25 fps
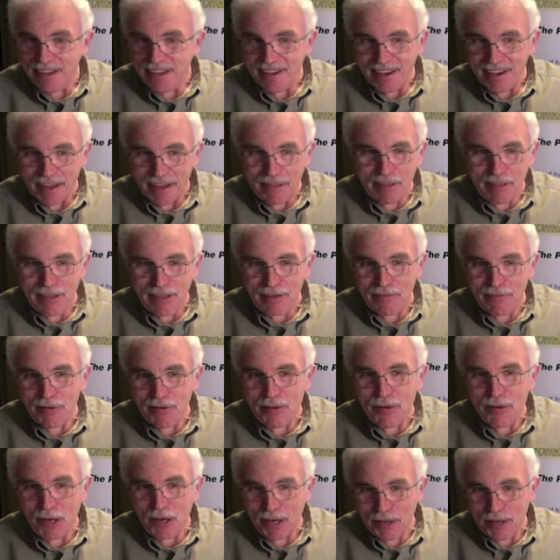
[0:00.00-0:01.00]
I think a
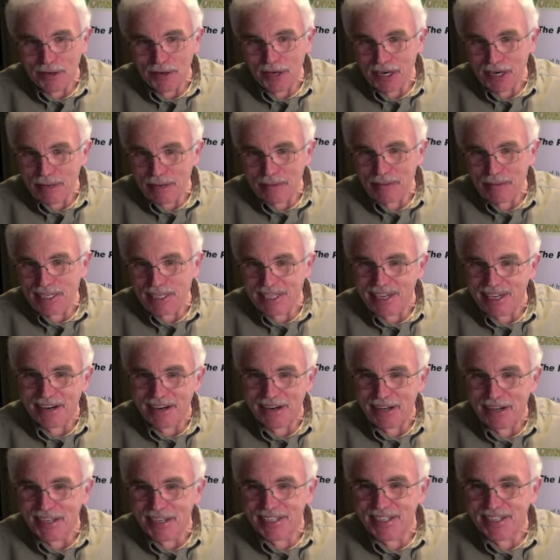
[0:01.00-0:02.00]
few hundred
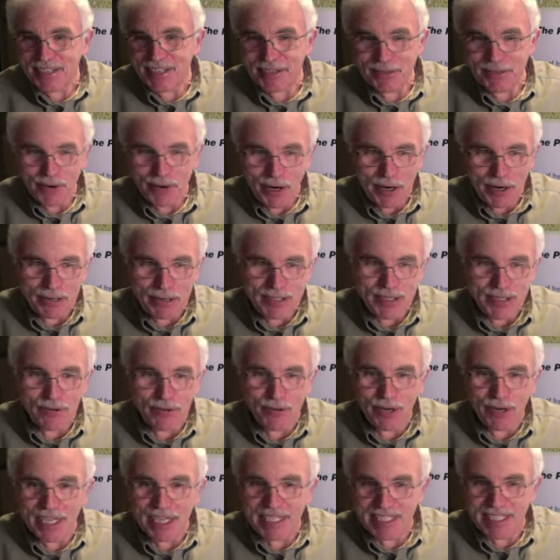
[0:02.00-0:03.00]
libertarians in Toronto's
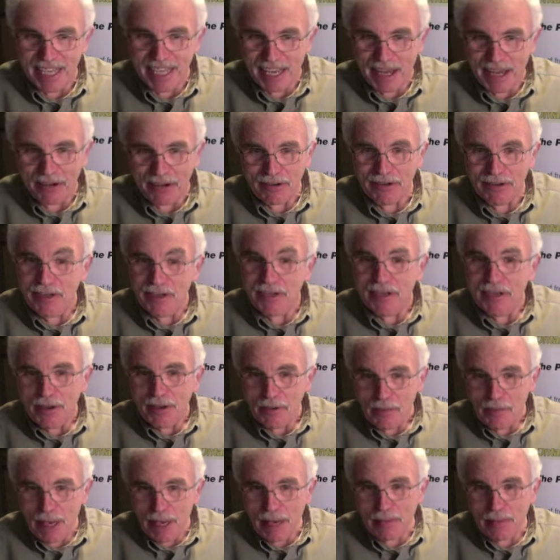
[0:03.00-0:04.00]
Greek town
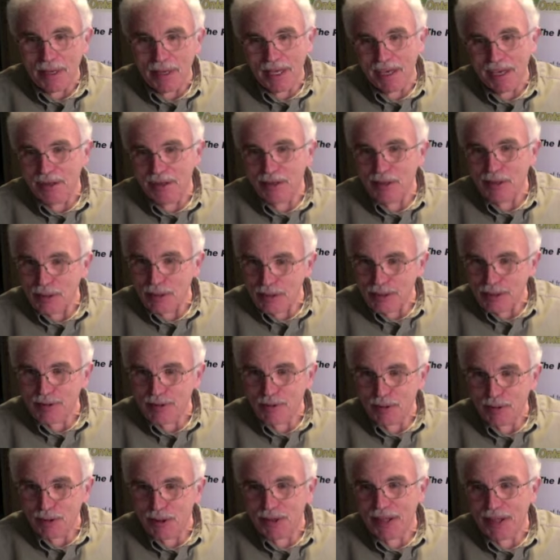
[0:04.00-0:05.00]
may be a
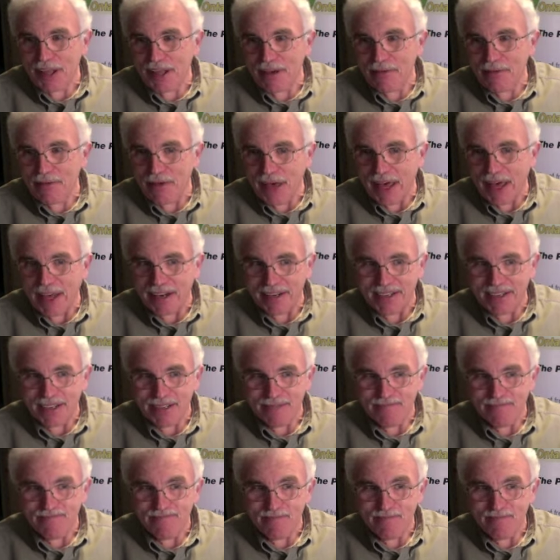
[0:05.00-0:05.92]
newsworthy event.